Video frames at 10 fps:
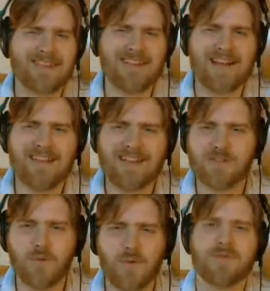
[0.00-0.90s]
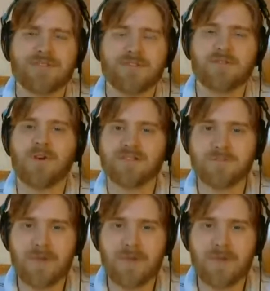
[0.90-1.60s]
like got like a twenty percent on Rotten